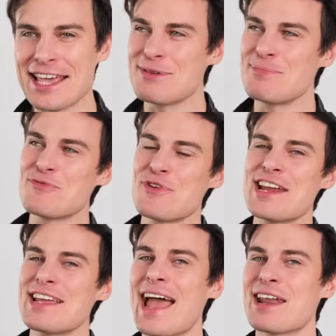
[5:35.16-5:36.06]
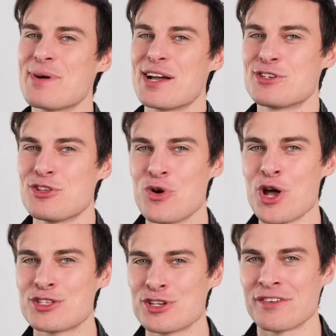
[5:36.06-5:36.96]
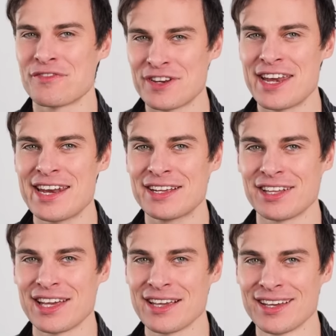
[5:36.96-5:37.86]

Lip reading: seem to be reading out a bunch of the words on it phonetically.